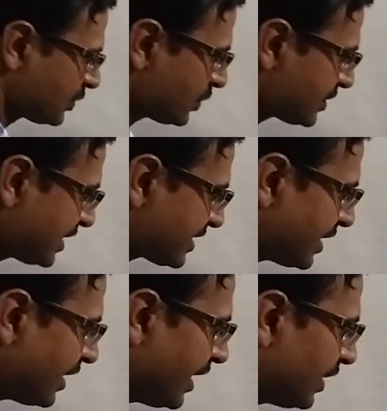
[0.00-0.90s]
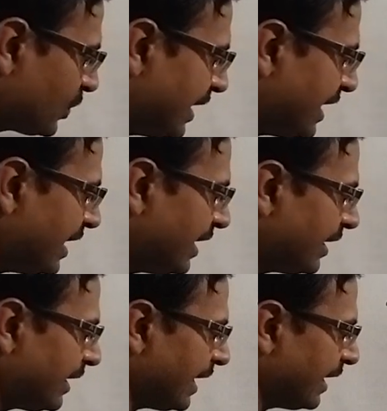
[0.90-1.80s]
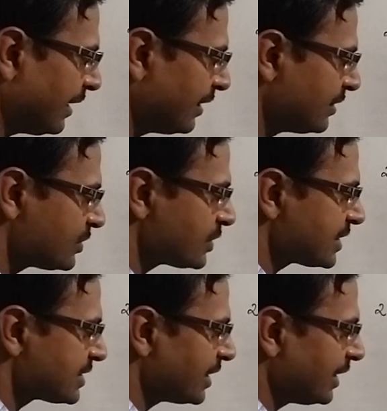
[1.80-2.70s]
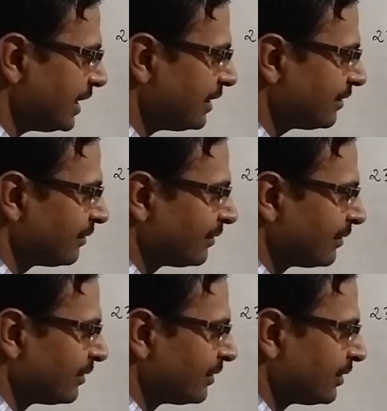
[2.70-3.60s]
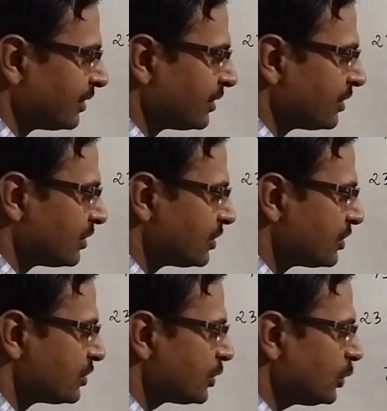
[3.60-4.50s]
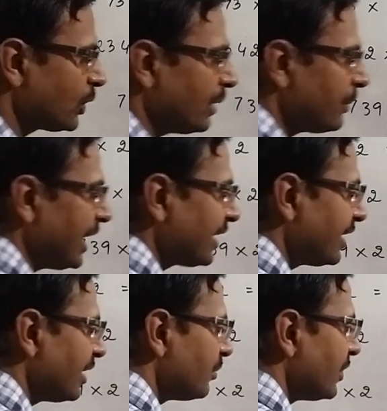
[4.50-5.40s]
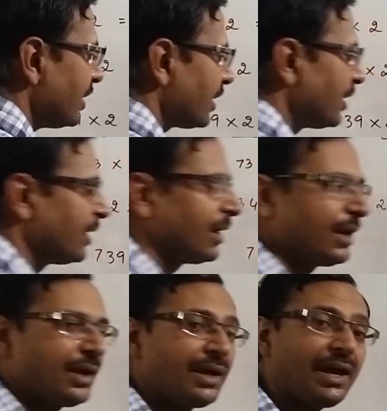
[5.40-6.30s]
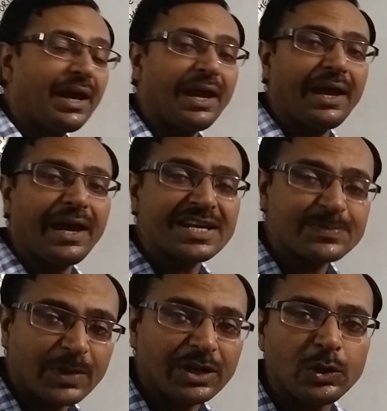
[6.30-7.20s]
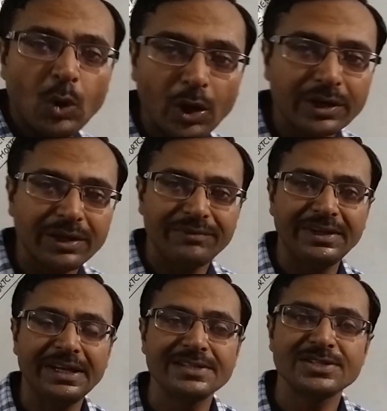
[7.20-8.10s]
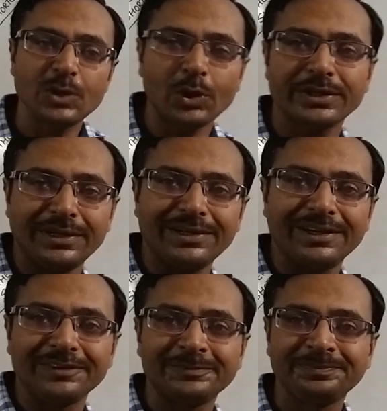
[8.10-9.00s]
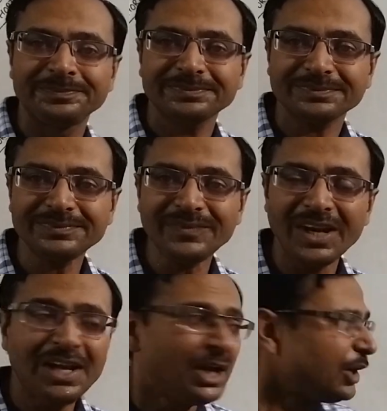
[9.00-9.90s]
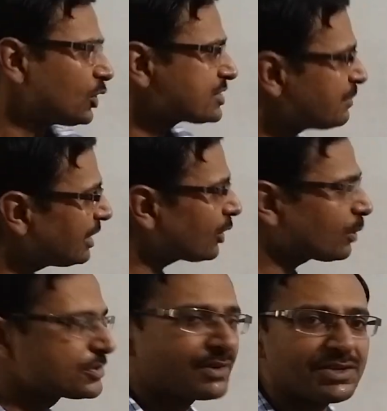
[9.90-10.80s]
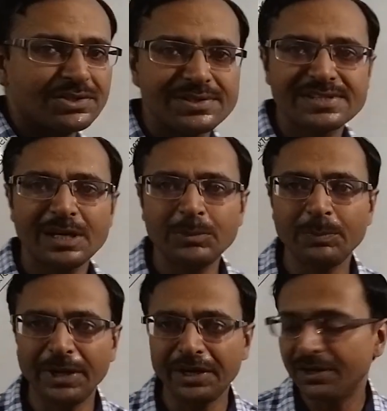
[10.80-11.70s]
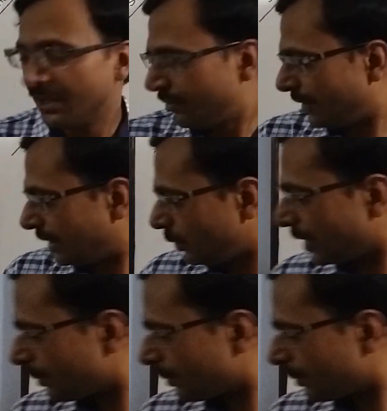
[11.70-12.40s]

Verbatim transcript: so 620, 10, so 630. So you can break the number as per your convenience, your thinking. Now similar observations can be made when you